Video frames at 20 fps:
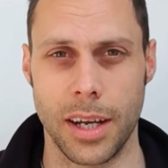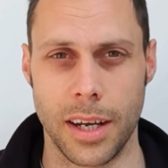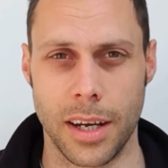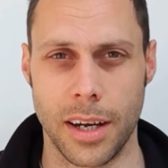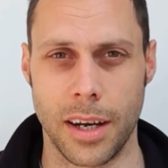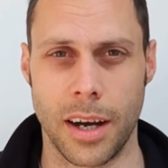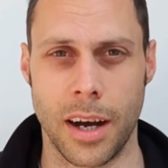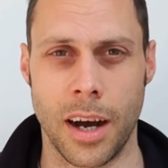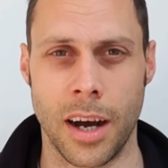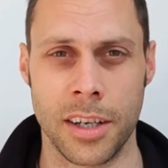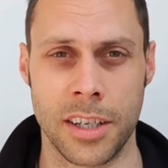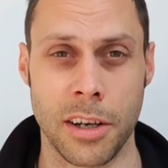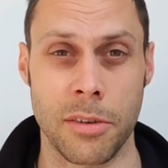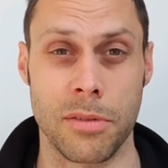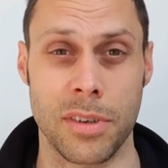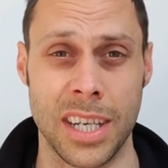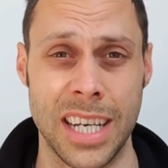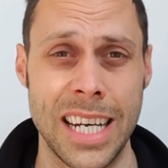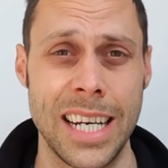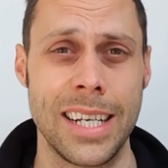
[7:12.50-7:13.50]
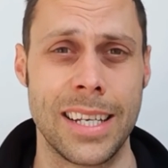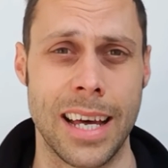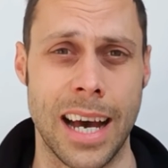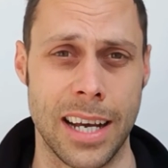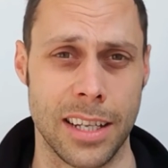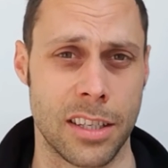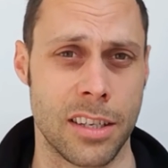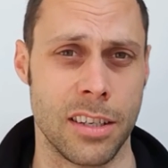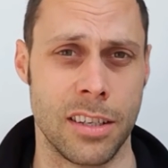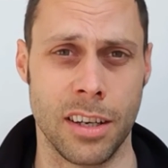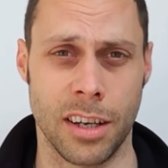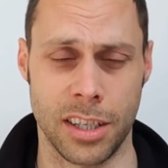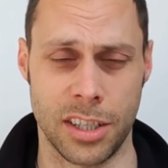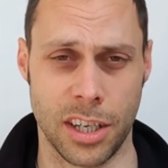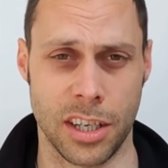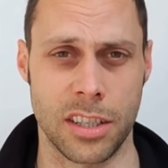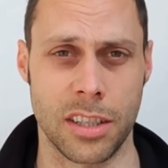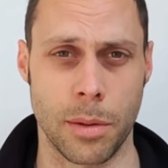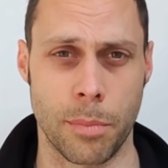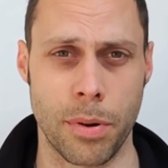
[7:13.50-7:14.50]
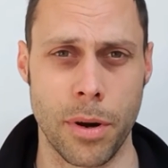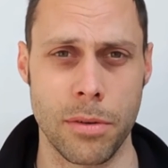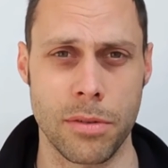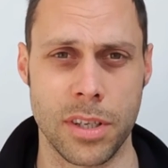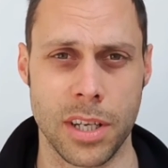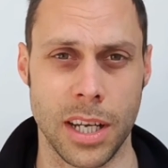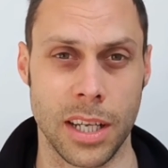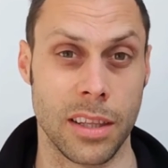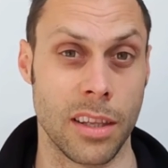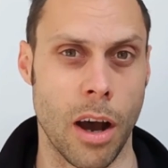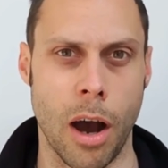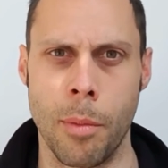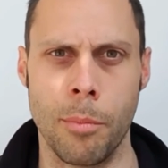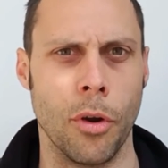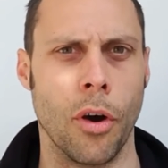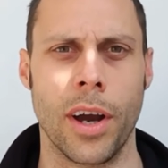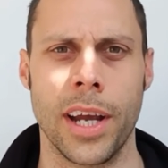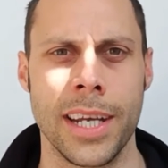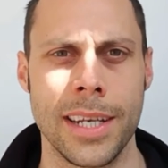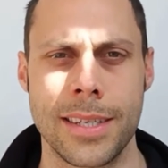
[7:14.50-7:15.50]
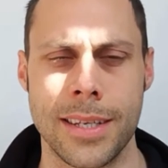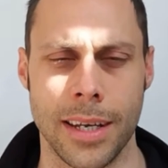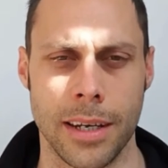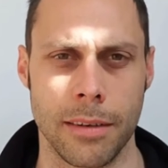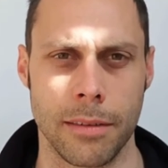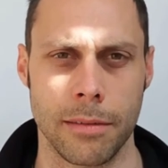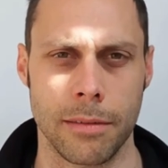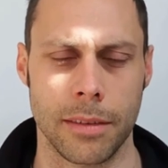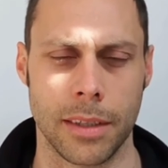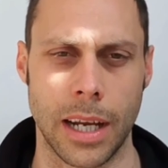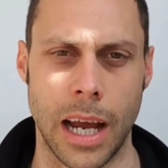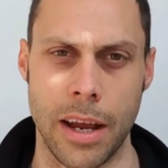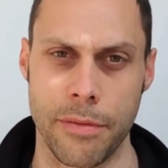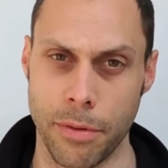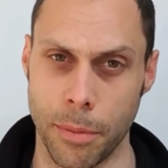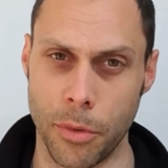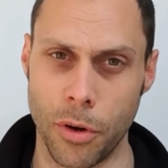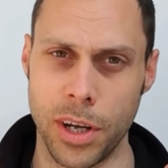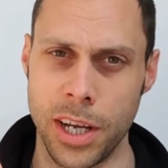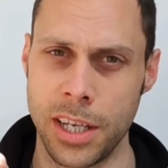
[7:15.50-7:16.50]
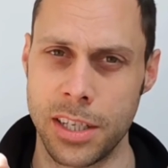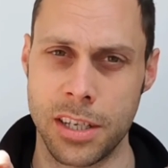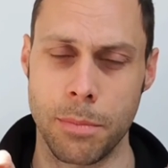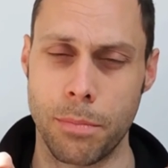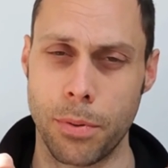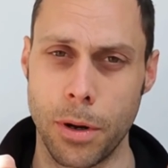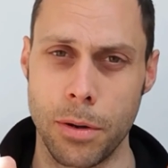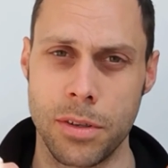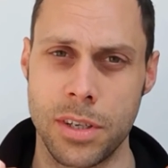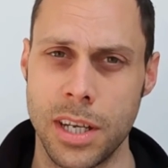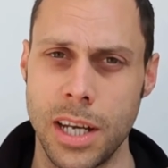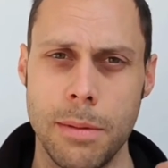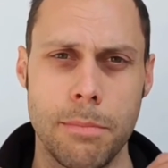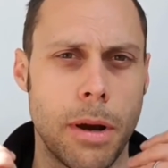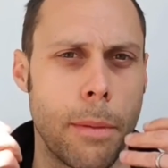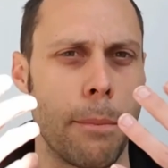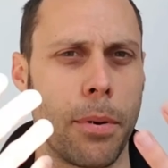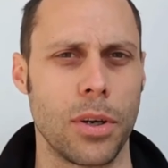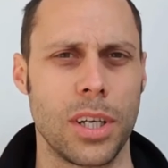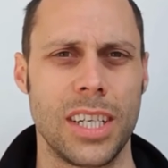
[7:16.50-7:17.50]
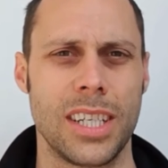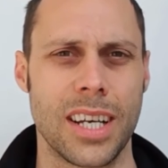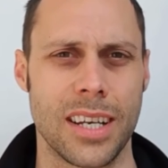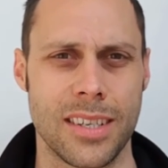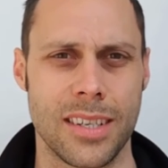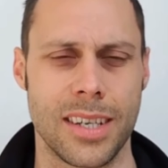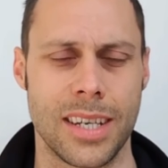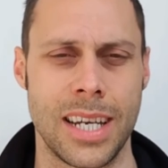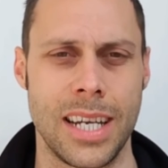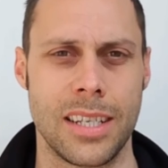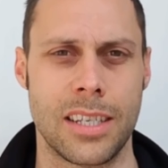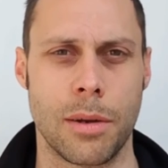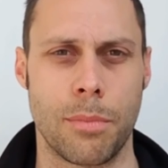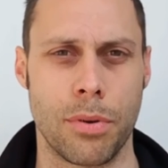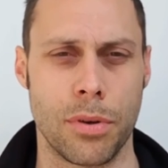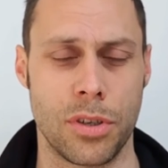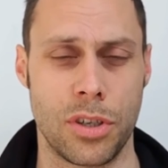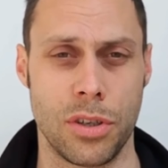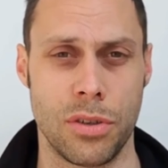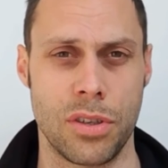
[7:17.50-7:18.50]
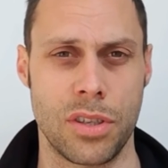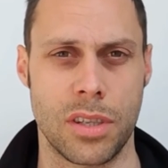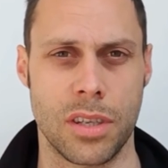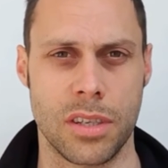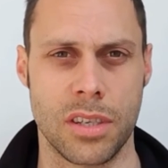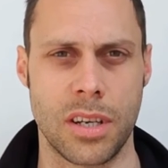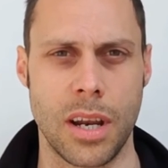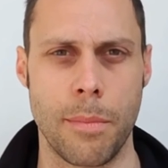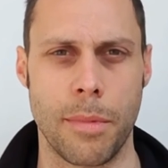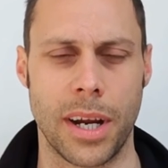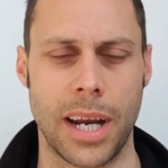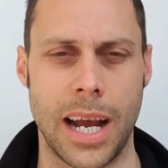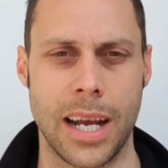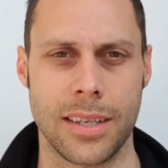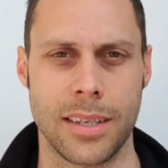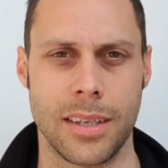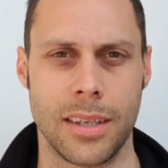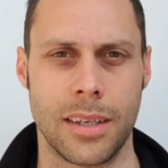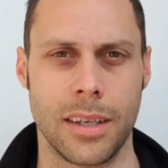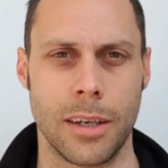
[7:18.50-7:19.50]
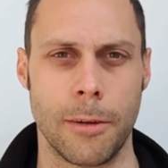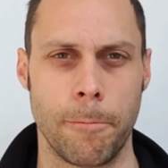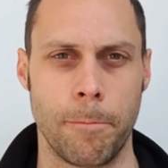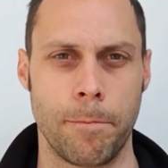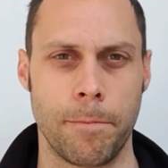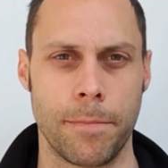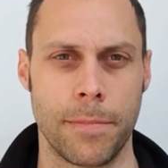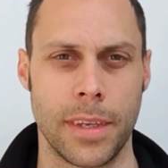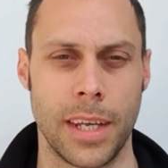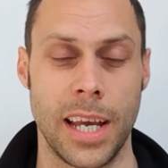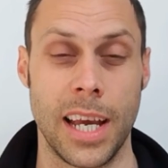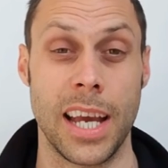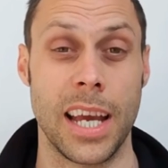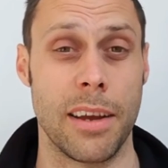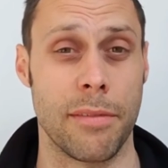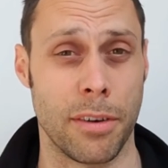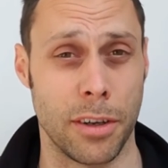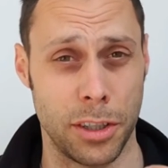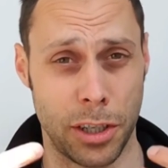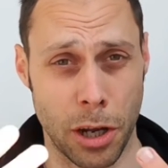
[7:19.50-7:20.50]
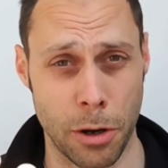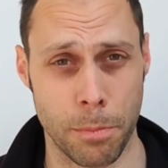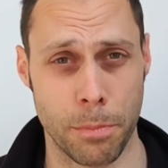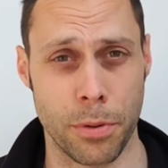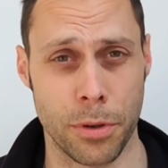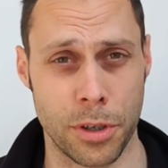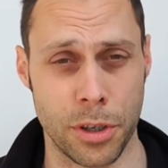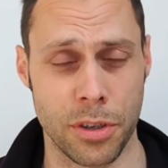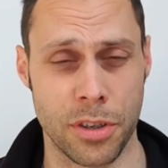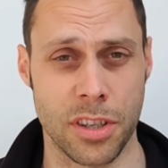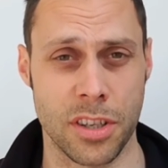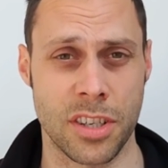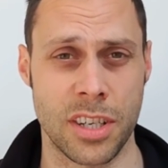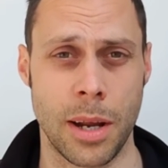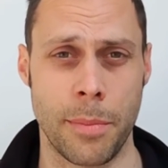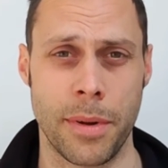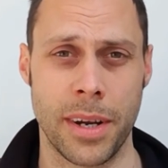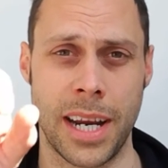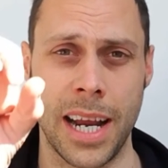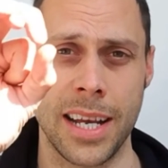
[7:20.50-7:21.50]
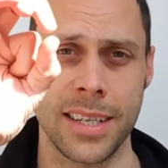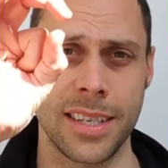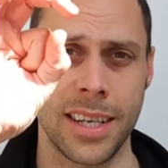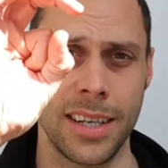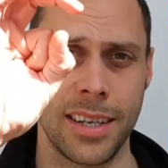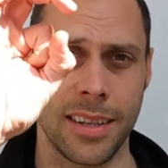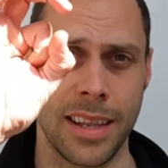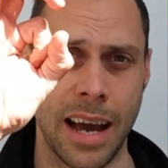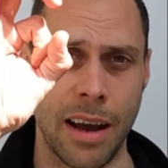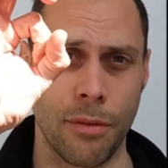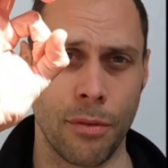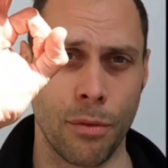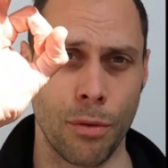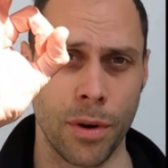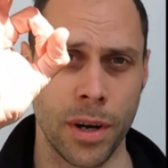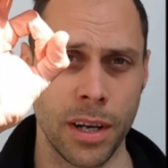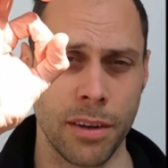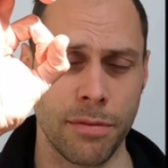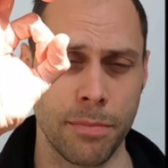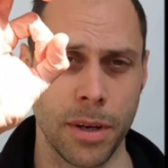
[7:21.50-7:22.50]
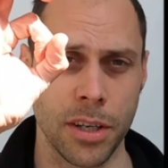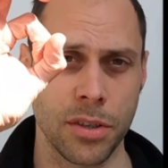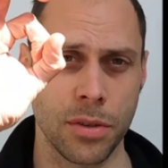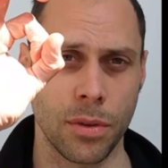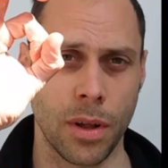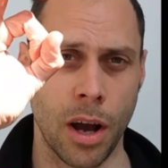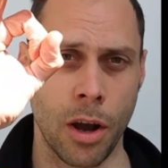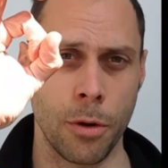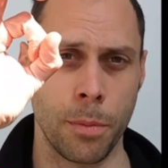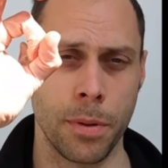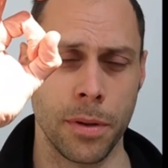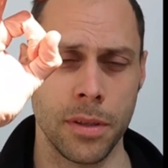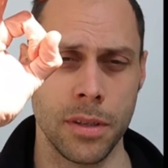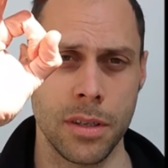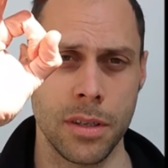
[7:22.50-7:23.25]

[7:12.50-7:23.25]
I don't need that to digest the protein that I'm not eating. Okay, if I'm not eating protein, my body doesn't need to produce the stomach acid. If I don't produce the stomach acid, that ring of muscle opens